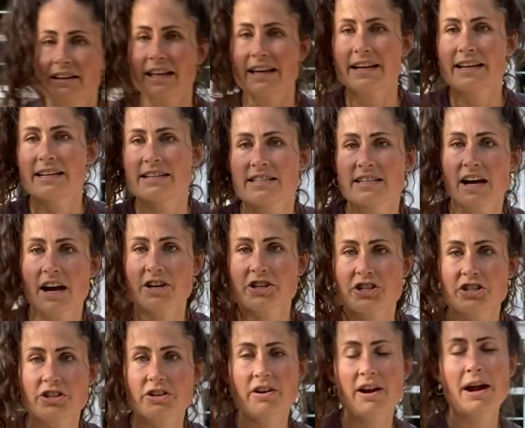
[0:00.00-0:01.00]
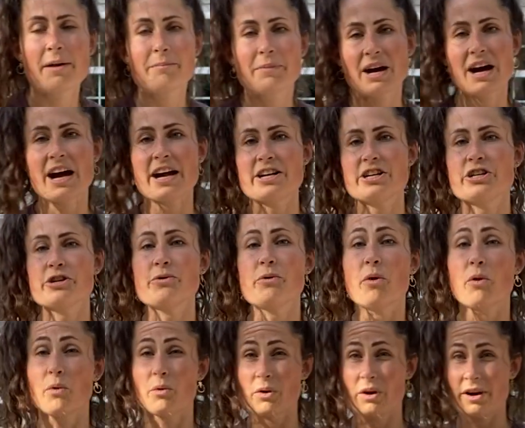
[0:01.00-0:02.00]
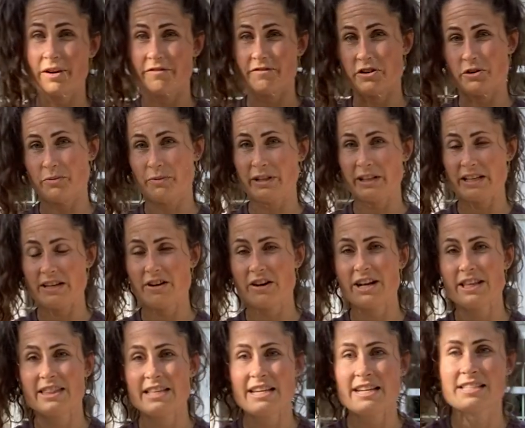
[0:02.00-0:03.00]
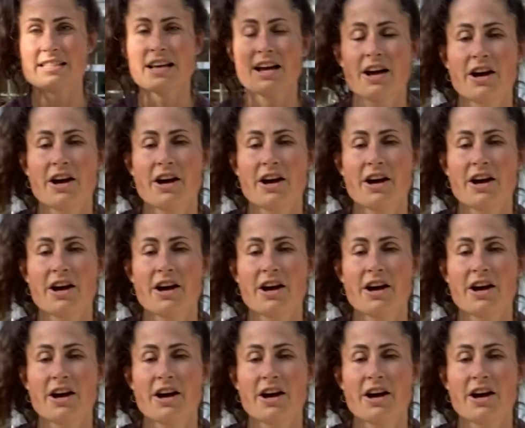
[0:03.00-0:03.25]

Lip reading: leg can touch the ground behind you, or if you're really good at these,